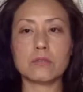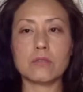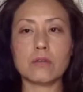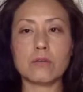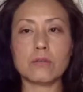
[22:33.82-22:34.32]

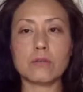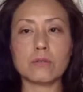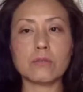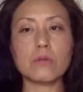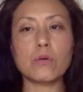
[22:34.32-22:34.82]

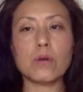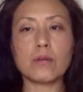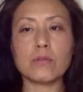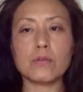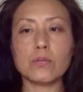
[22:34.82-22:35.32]
don't go
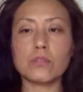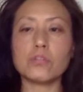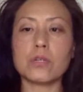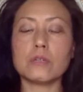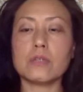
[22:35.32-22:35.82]
out of their way
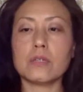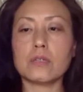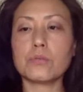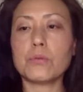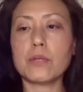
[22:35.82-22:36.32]
to try to
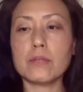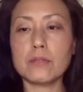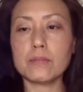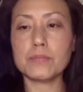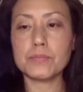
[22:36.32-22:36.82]
take
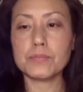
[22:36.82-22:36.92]
credit.